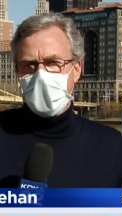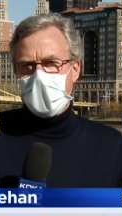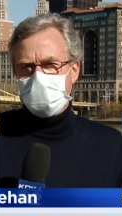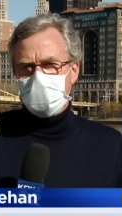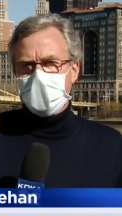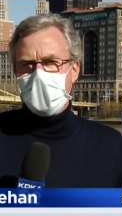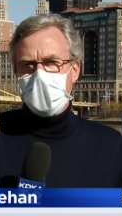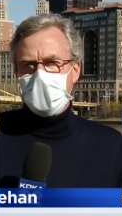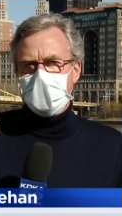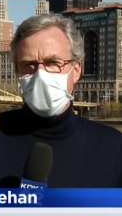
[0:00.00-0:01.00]
After
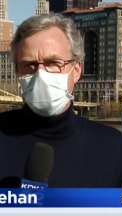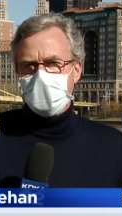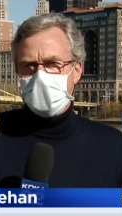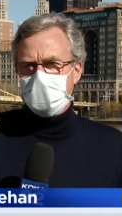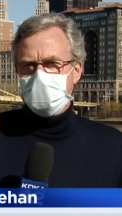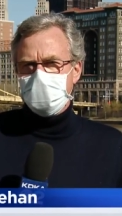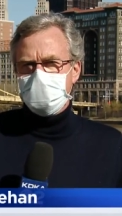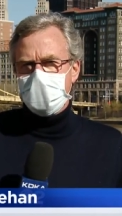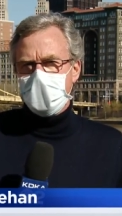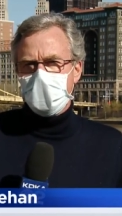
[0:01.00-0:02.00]
that, if the numbers
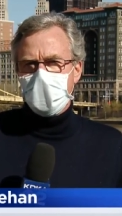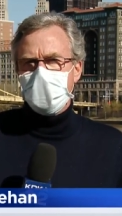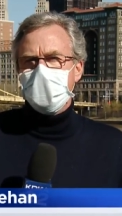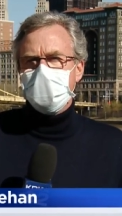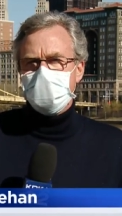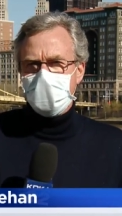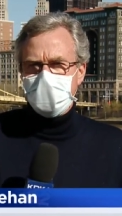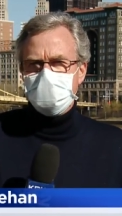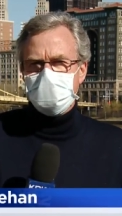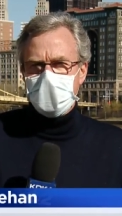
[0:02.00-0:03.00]
show it, things
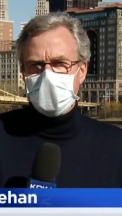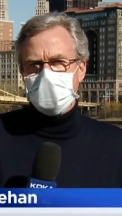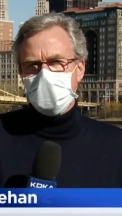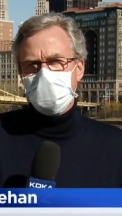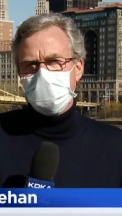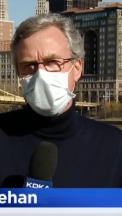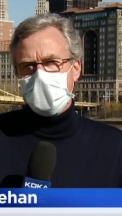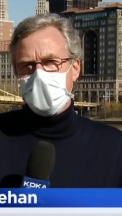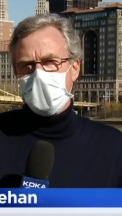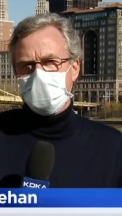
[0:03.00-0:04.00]
may start
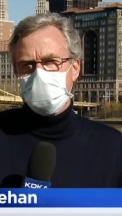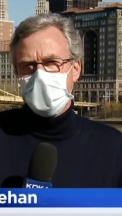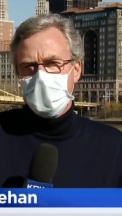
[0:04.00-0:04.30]
loosening up.